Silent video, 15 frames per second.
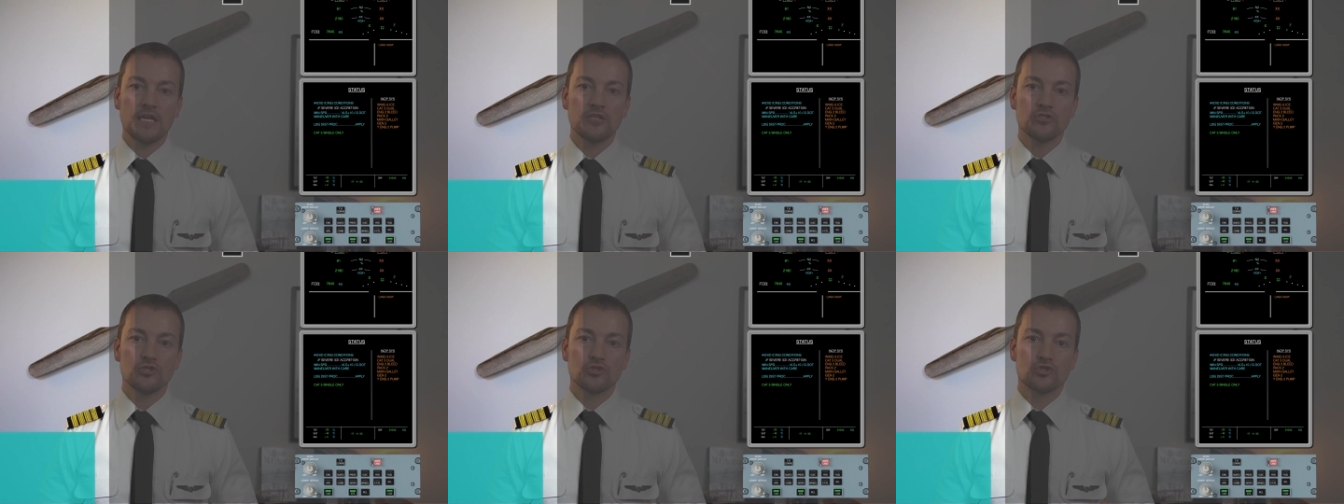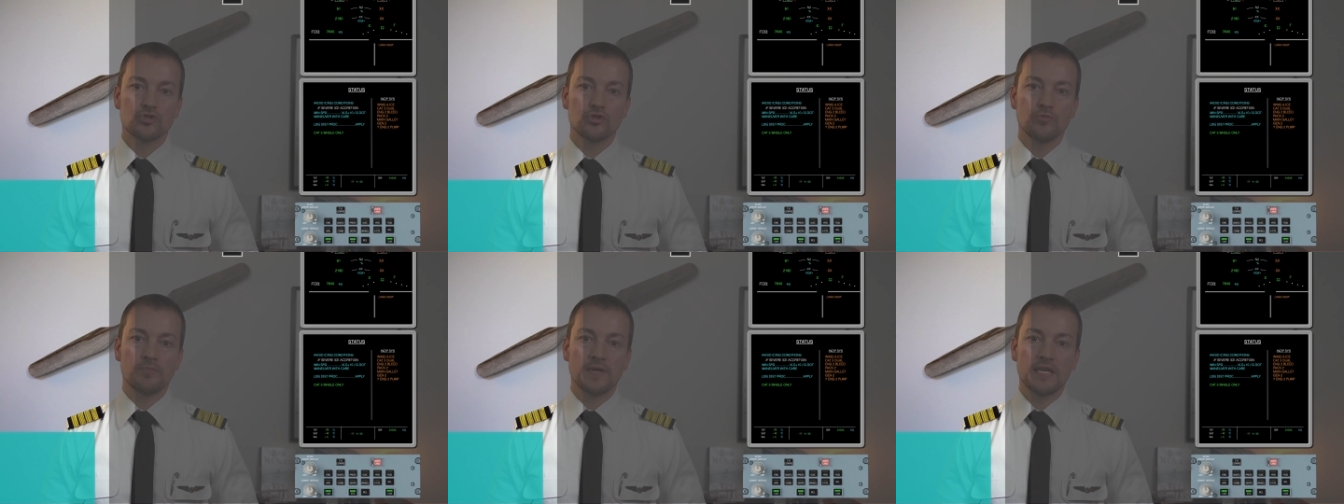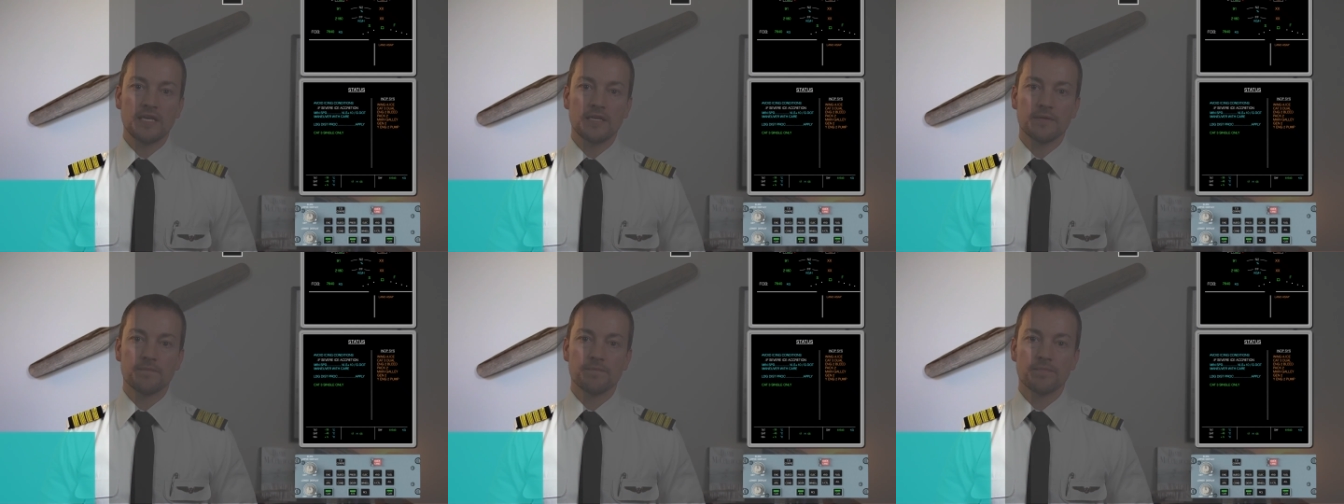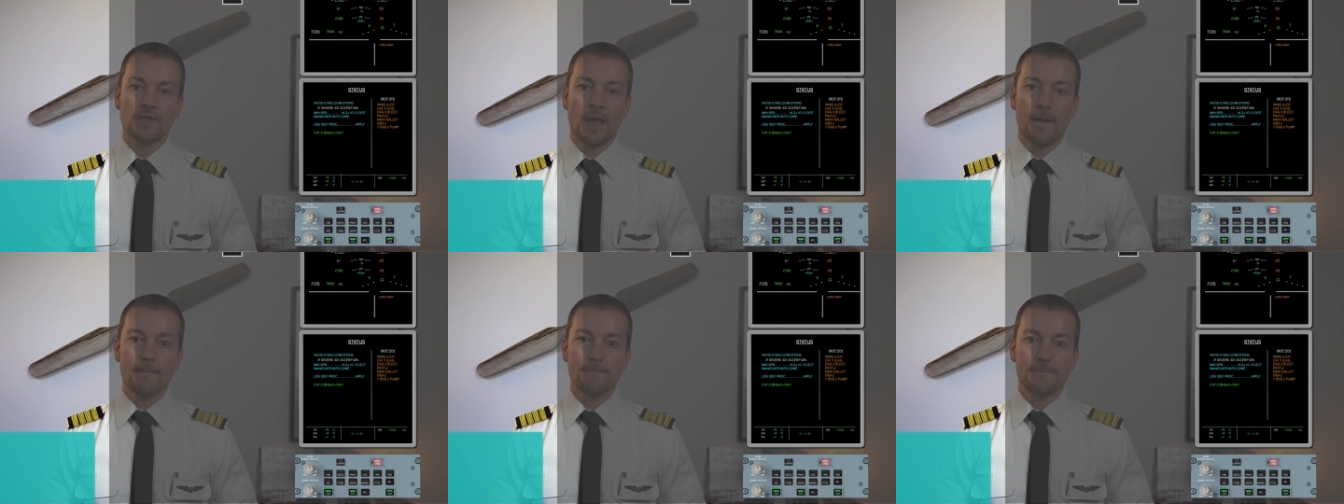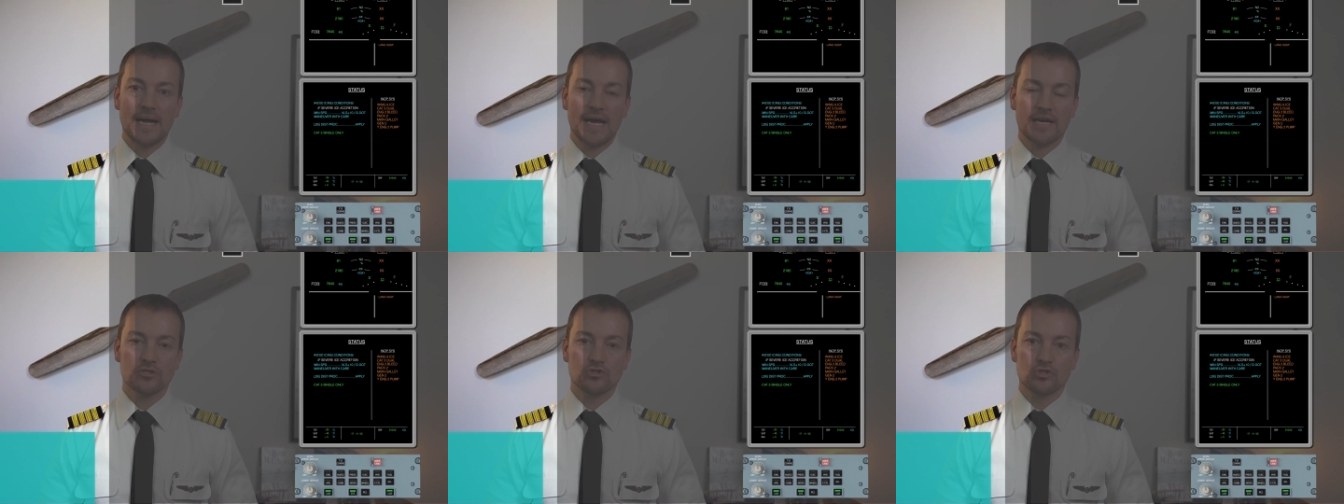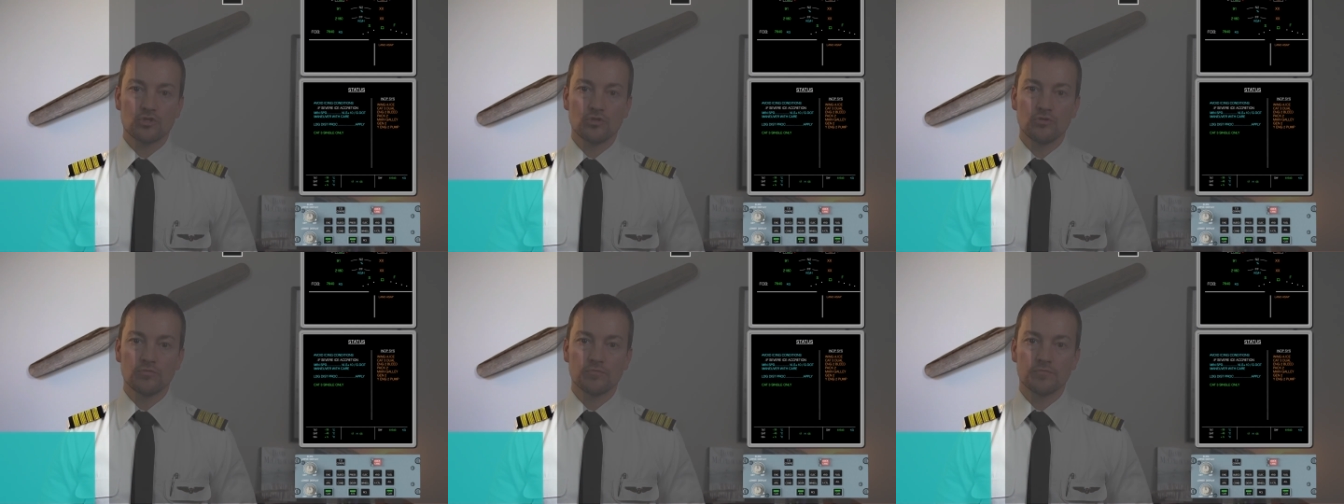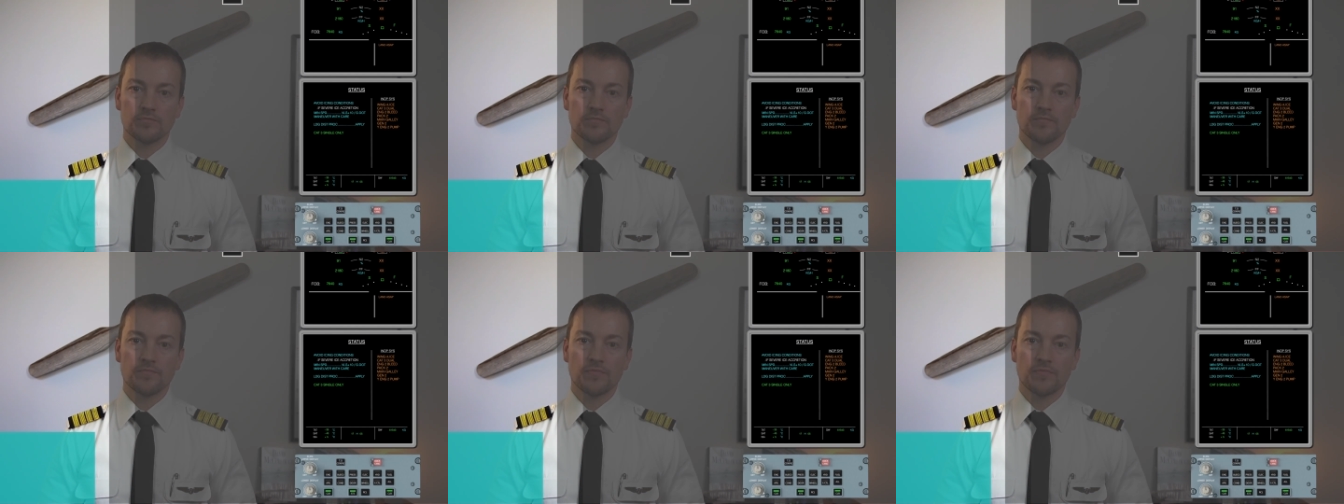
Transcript: engine two bleed, pack two,